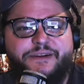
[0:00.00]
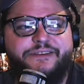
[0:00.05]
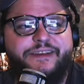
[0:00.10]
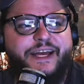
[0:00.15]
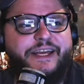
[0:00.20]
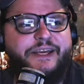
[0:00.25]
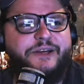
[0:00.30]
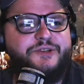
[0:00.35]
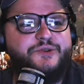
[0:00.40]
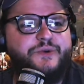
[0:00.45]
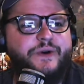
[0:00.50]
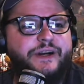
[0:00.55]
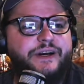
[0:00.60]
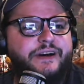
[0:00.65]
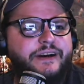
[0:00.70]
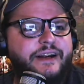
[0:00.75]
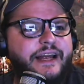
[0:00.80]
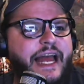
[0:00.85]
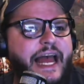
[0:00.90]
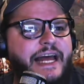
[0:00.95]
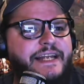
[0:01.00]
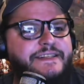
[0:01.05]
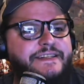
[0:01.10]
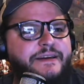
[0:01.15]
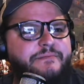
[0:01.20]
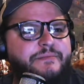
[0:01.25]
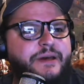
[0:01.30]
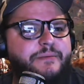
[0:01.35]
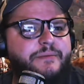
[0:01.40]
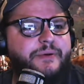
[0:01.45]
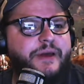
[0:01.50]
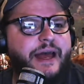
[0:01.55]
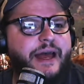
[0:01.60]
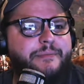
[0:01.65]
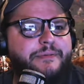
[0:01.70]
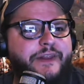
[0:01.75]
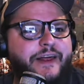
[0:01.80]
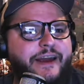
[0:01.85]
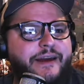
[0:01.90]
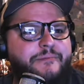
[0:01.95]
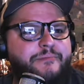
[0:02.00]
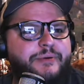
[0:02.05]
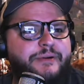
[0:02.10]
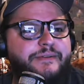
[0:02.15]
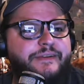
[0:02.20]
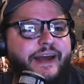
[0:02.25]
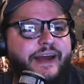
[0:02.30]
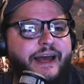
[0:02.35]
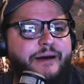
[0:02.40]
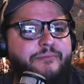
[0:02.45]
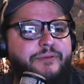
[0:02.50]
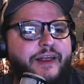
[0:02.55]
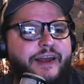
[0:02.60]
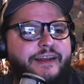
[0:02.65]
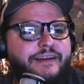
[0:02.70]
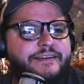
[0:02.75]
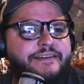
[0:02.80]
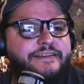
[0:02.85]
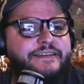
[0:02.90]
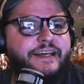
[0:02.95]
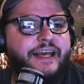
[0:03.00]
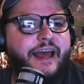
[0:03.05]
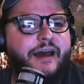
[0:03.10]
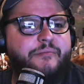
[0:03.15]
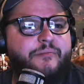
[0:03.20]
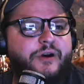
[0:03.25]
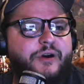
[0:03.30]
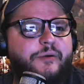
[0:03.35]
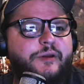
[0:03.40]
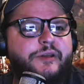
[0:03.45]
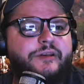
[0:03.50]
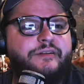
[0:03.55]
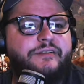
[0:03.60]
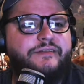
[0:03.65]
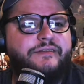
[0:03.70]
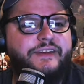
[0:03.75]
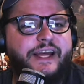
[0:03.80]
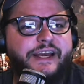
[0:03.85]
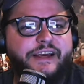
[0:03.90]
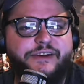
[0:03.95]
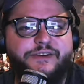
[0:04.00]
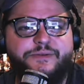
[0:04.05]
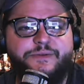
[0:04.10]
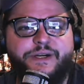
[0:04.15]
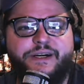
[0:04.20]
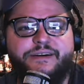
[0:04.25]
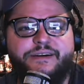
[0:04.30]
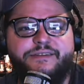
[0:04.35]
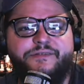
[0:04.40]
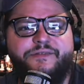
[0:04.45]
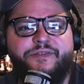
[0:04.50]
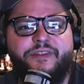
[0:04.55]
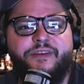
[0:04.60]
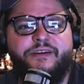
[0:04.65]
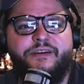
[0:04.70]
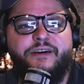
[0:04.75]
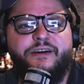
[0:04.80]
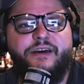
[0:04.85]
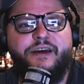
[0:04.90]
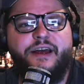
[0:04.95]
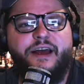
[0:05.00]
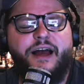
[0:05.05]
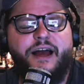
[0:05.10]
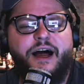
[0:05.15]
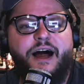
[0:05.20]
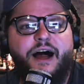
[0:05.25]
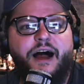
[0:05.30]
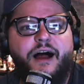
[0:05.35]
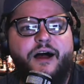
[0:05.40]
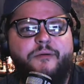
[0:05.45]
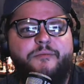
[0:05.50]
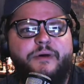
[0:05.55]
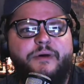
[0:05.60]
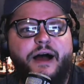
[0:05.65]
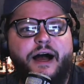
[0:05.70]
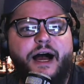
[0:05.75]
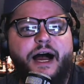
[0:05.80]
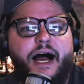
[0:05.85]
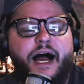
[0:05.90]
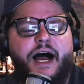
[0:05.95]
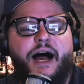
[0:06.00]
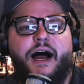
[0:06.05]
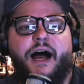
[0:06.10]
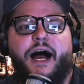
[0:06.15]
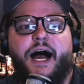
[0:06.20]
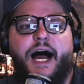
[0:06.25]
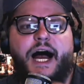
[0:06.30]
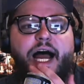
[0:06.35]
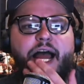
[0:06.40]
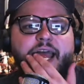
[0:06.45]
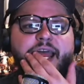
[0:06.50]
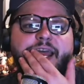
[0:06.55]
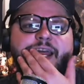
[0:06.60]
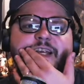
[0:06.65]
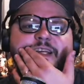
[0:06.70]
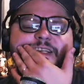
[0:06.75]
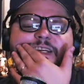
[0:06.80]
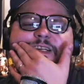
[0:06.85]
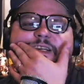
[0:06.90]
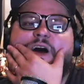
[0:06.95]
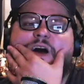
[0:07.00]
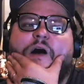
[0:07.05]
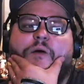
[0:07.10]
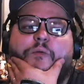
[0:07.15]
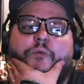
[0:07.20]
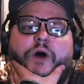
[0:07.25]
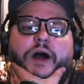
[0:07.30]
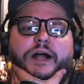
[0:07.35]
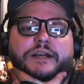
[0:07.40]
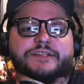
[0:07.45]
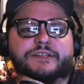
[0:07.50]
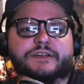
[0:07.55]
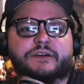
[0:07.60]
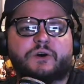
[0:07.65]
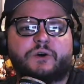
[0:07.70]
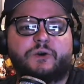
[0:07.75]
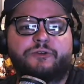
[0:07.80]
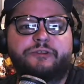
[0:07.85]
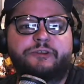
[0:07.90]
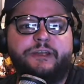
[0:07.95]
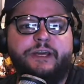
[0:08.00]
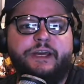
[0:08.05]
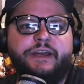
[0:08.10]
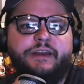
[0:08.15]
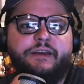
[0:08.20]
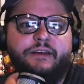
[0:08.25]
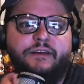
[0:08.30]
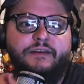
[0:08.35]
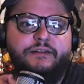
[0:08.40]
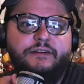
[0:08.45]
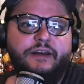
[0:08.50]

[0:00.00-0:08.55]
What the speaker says: Thank you, Twitter. At TIMBP, at Lamp, at Blanton's, at Bourbon. Thank you, Twitter. I did not watch the whole thing.